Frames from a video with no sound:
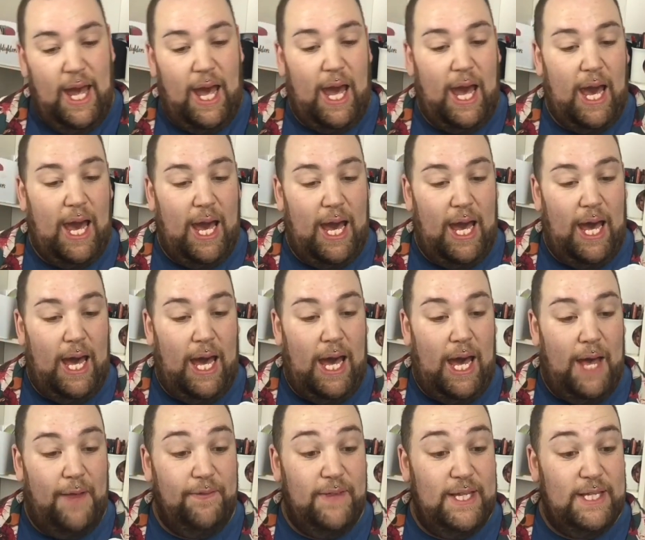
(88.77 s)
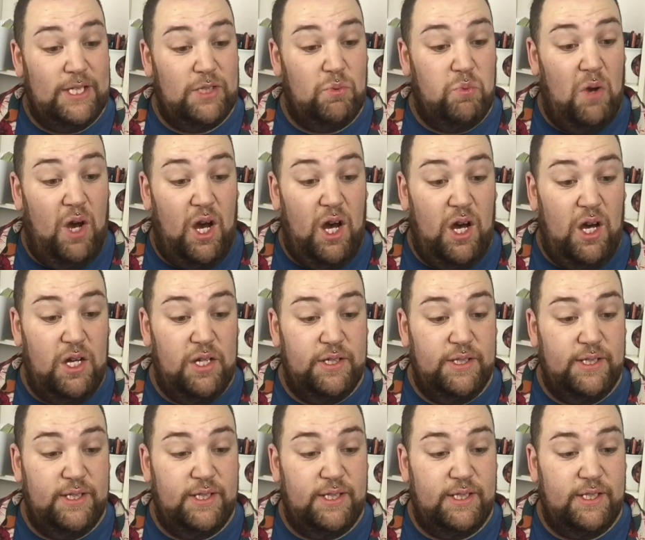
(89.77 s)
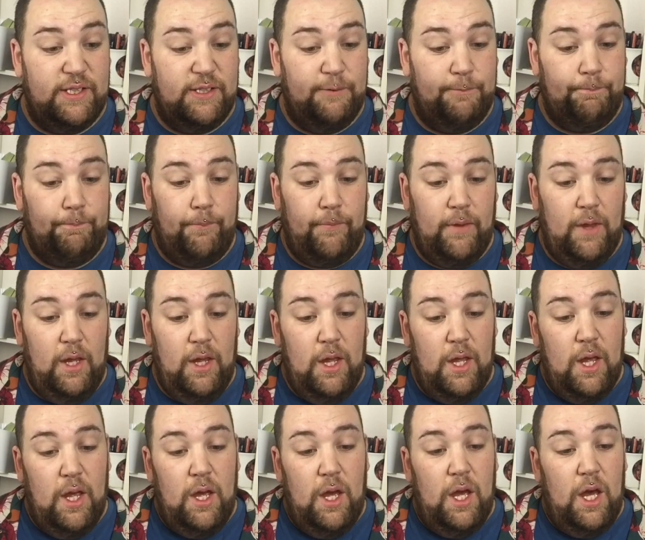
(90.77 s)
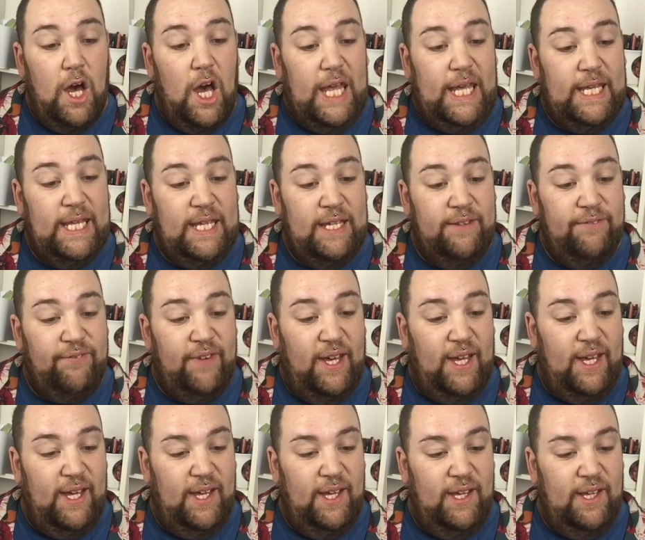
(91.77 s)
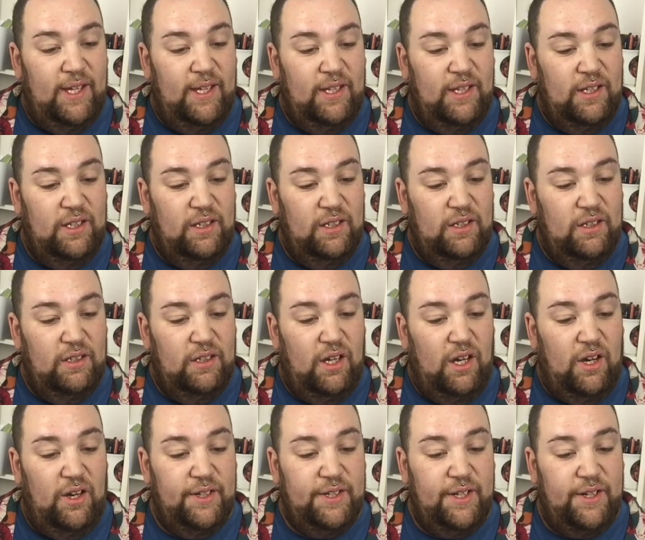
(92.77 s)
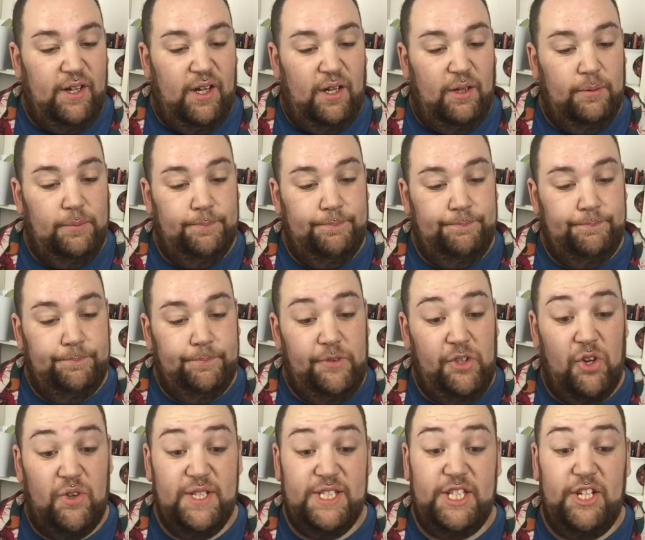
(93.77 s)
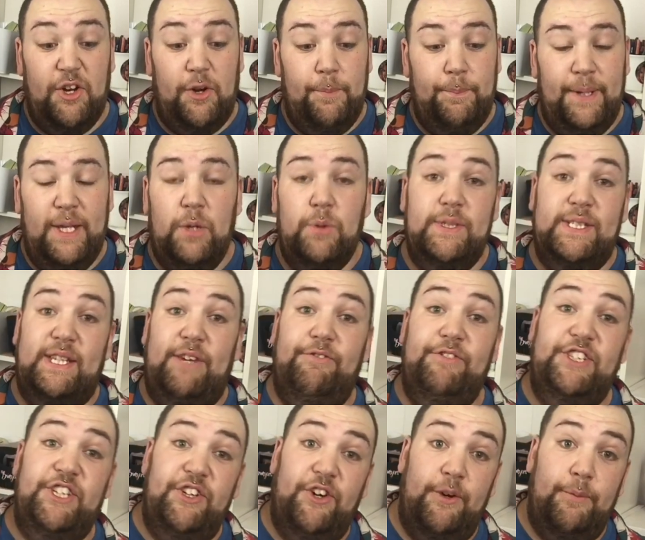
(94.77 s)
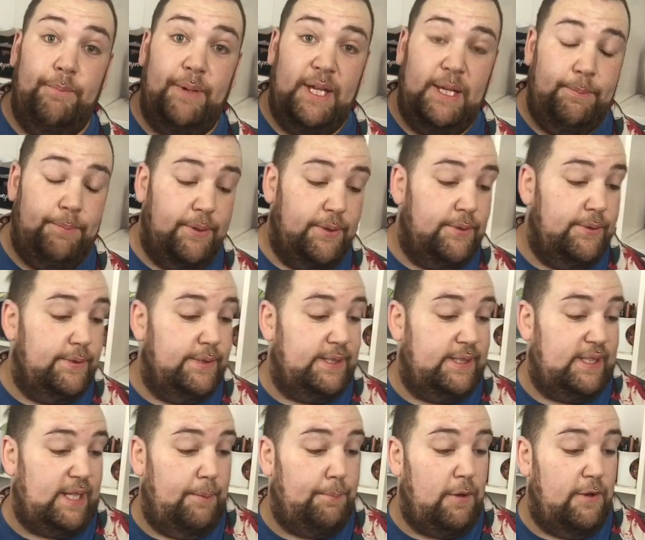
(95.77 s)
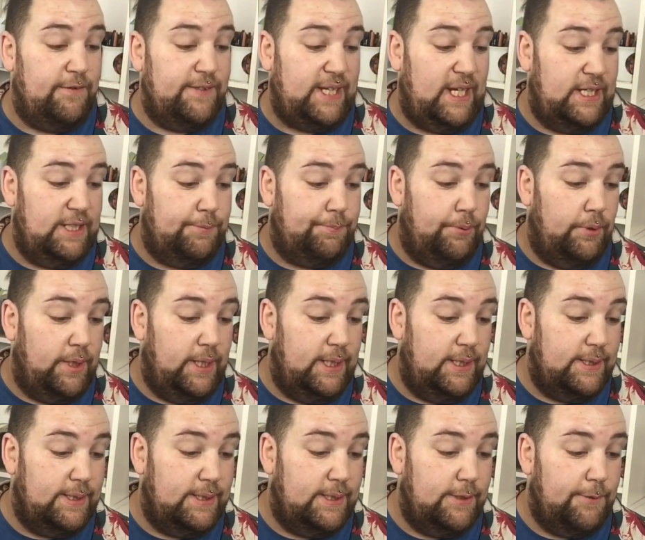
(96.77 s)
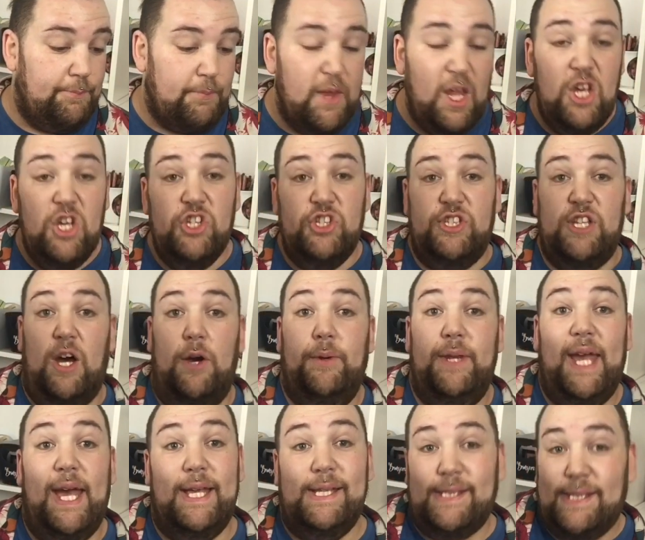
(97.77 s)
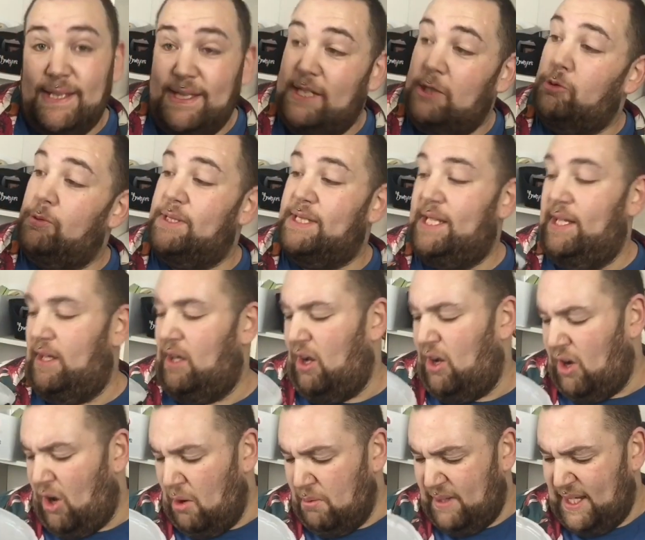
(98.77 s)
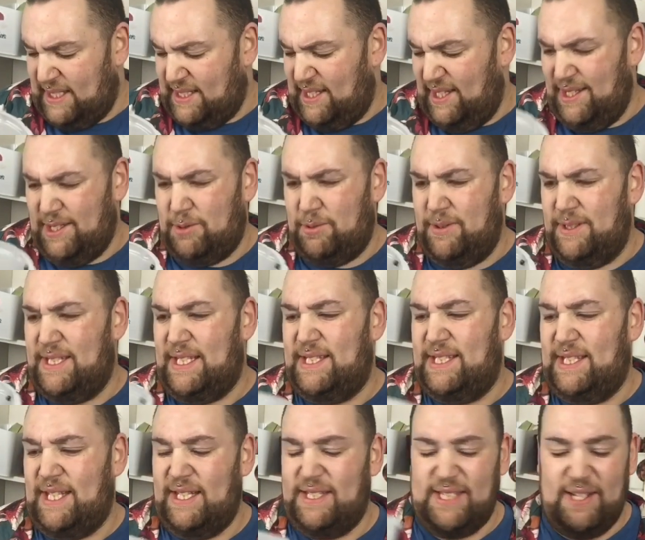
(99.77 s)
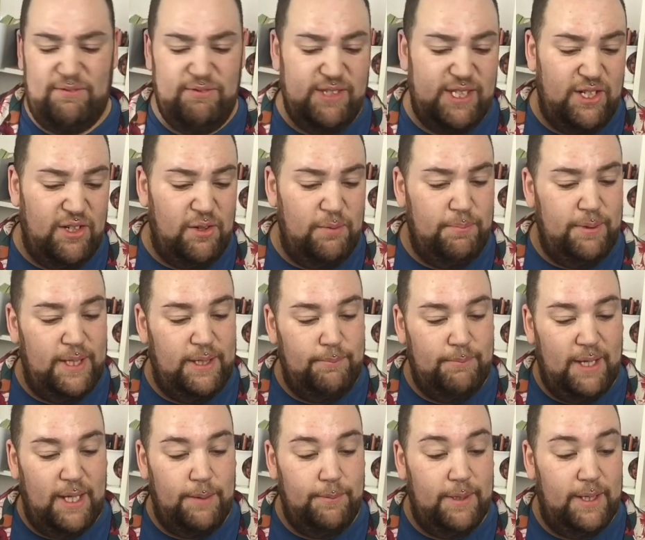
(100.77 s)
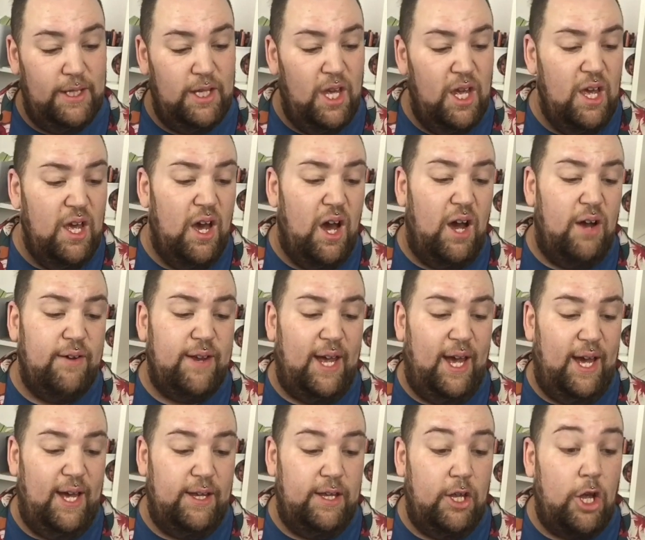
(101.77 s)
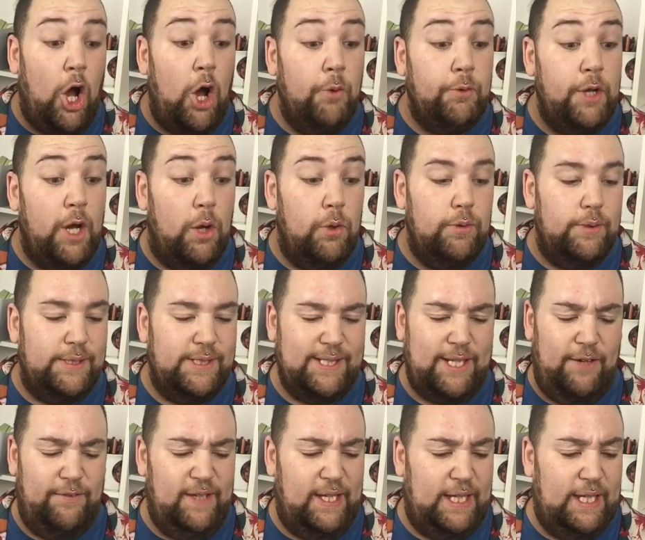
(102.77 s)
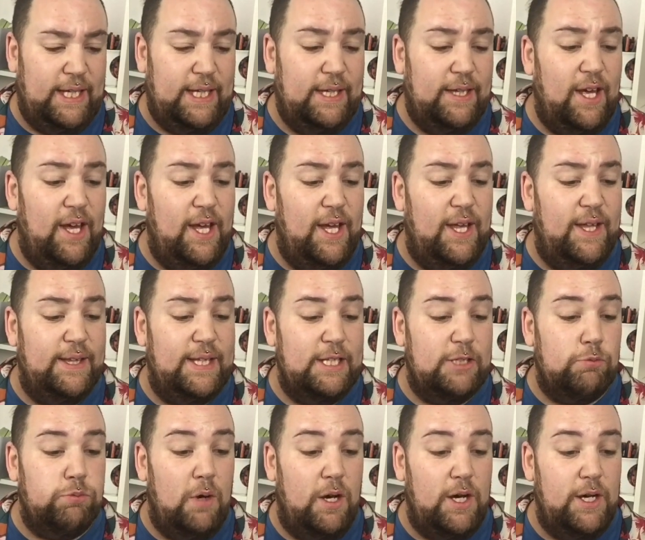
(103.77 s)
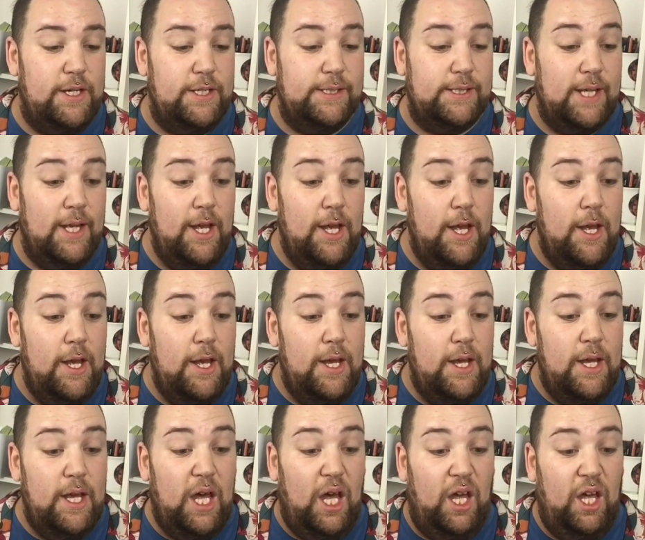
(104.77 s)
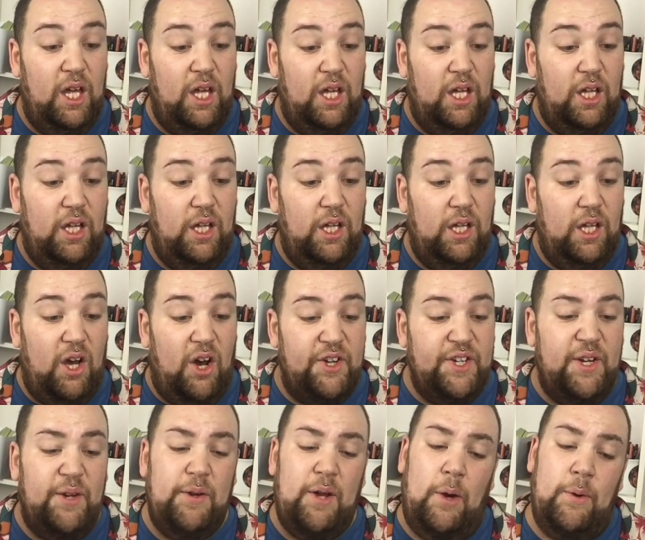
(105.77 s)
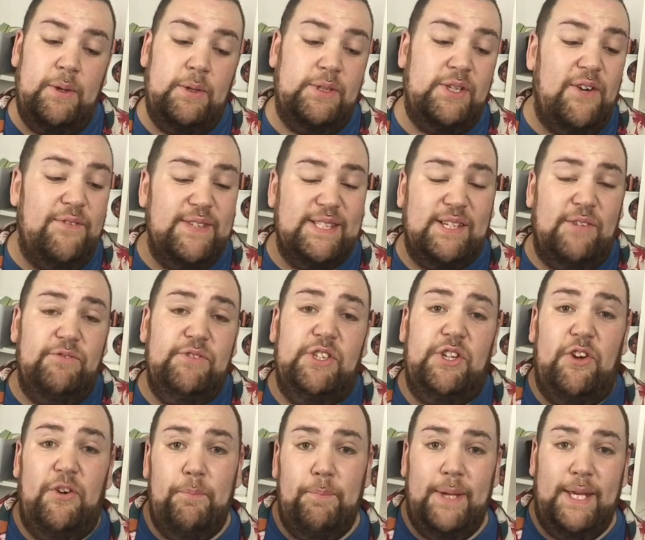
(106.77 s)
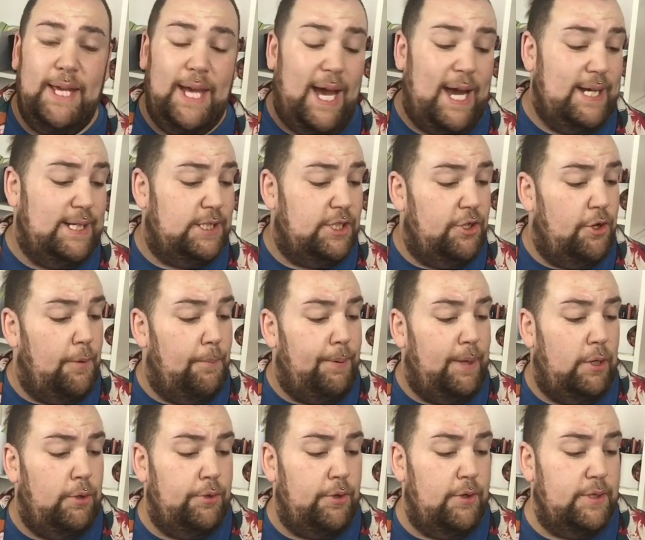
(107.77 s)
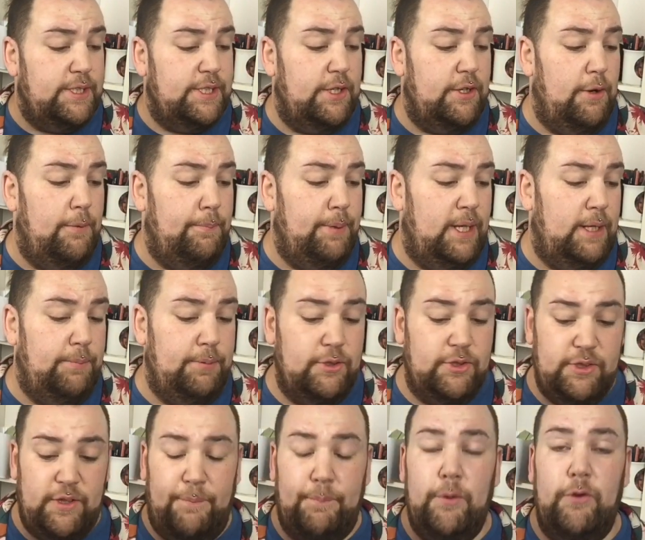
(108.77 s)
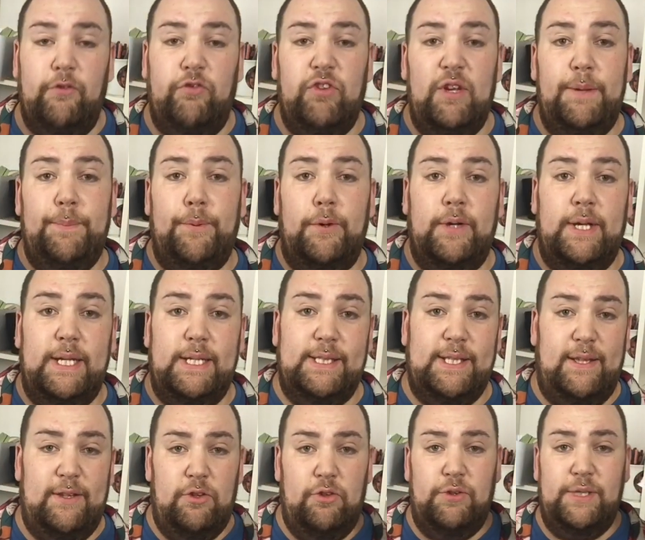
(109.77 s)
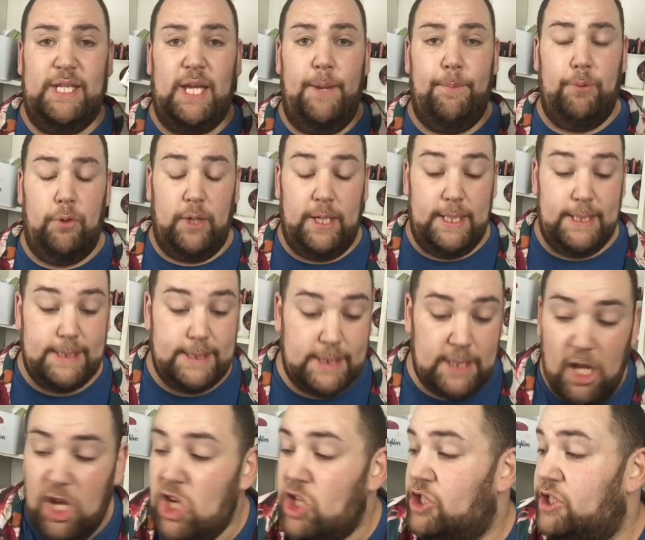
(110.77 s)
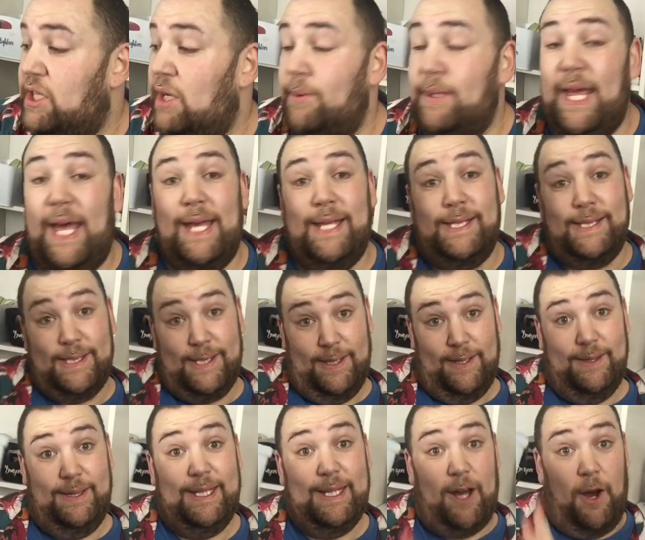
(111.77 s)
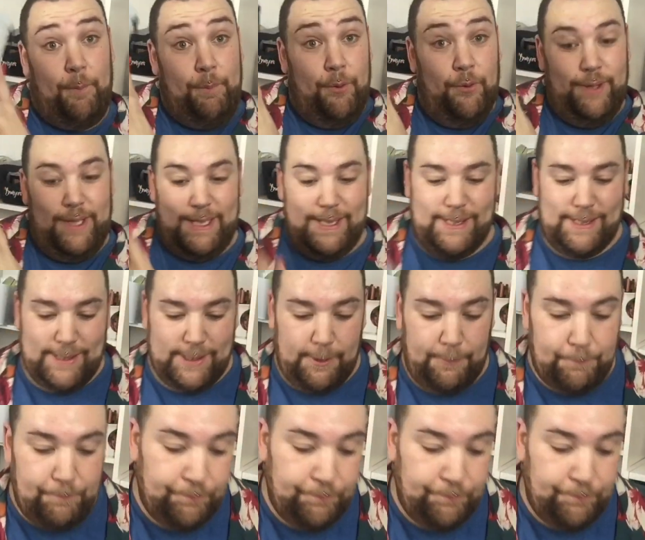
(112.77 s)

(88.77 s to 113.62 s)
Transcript: Uh, this was either, I don't know, 99p or 79p because they both say buckets. So yes, this was it. I'm guessing this was 79p maybe. Okay. Oh no, Sally. Uh, this was. Uh, I don't know. It was either 79p, 89p, or 99p because I bought three buckets and they all say buckets. So yes, I bought this.